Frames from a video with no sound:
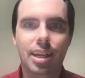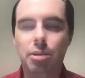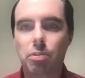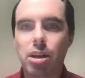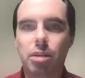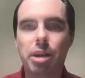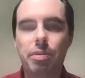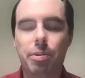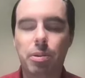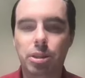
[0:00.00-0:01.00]
And welcome
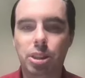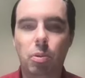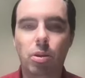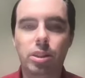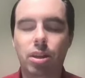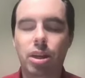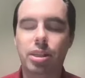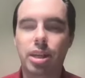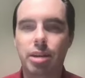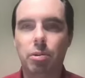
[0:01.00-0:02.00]
everyone to Sports Talk
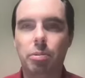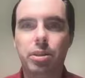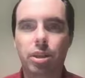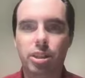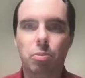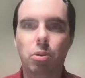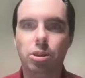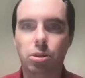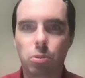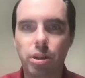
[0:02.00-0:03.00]
Line, where we talk
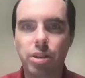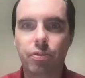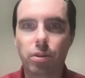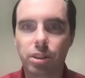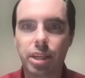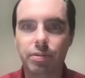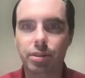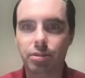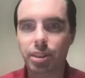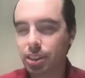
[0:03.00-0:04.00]
sports 24 7,
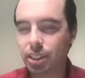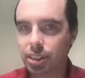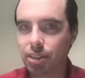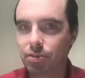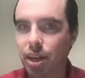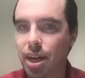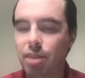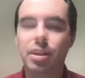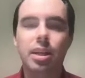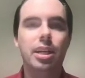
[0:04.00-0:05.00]
365.
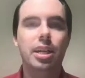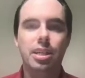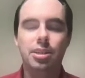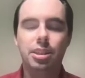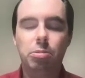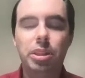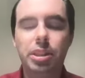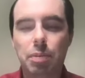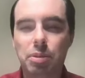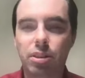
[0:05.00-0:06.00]
And on this week's
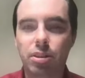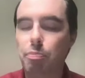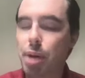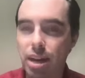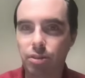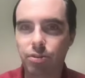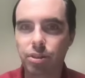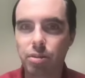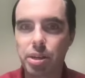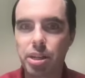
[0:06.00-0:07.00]
episode of Battle for
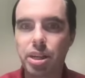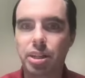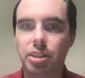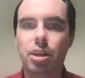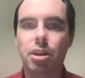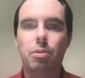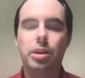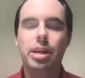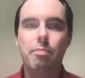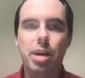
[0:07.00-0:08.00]
the Big East, we
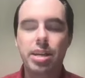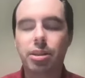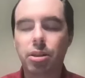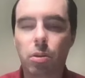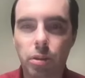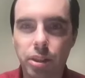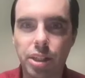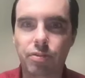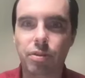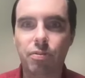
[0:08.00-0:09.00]
got Mike
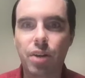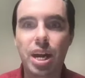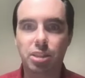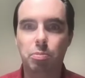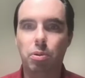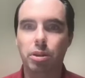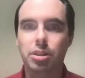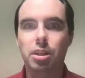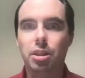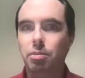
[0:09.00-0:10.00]
DeCourcy from Fox
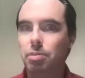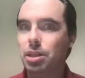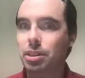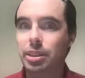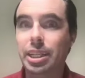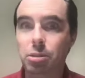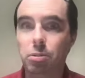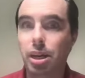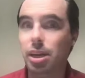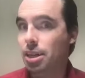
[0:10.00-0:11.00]
Sports. Because guess
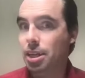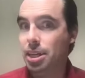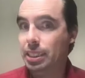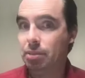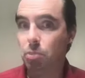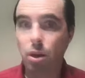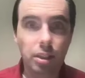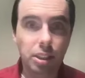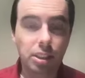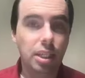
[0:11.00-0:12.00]
what? It's
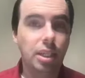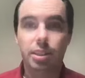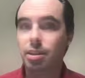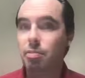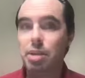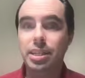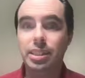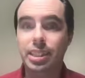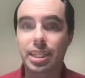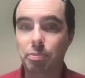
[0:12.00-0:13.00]
March, the
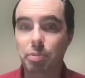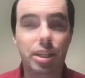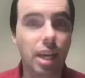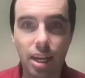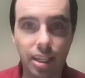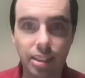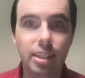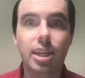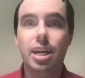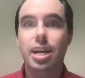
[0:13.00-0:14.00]
madness has begun,
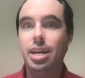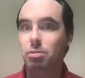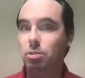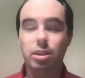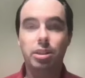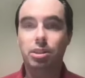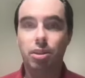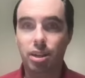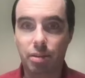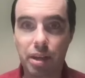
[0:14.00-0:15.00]
and we're going to
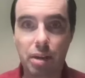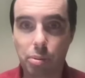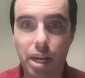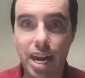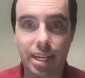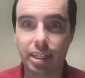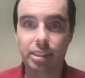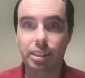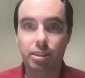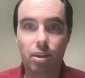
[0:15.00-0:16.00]
talk about
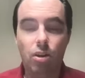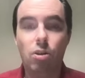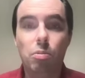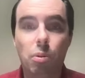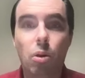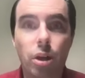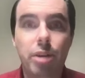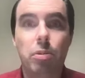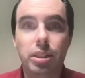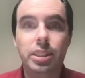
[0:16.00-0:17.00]
brackets. And oh boy,
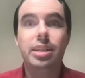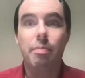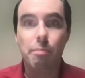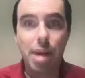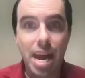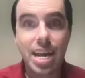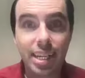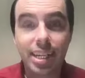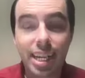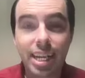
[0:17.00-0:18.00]
was it a
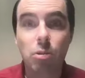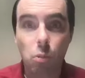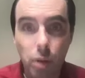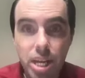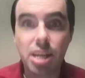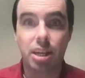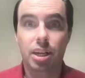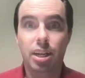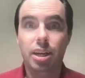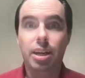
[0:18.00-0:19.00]
maddening week
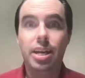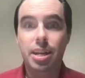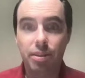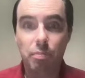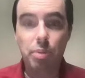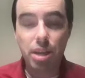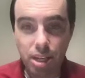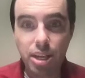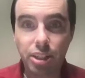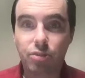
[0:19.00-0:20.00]
in the Big
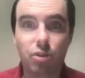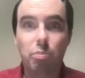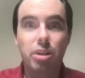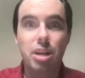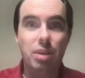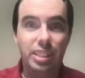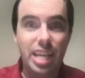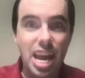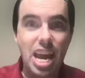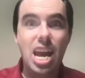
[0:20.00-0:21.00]
East for pretty much
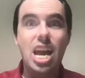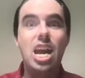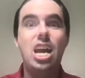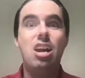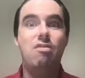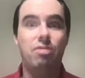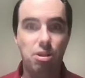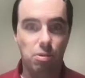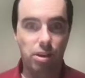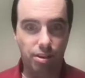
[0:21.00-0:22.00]

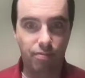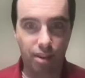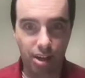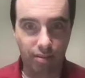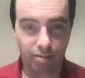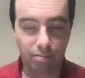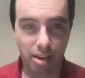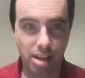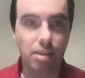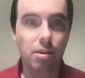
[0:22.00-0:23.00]
everyone involved,
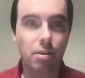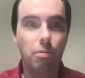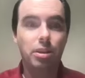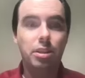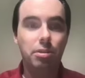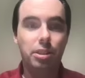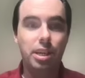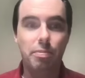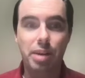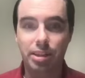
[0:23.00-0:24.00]
Mike. What do you
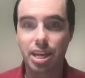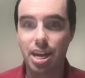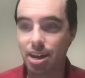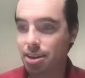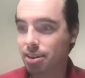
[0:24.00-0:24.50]
say about that?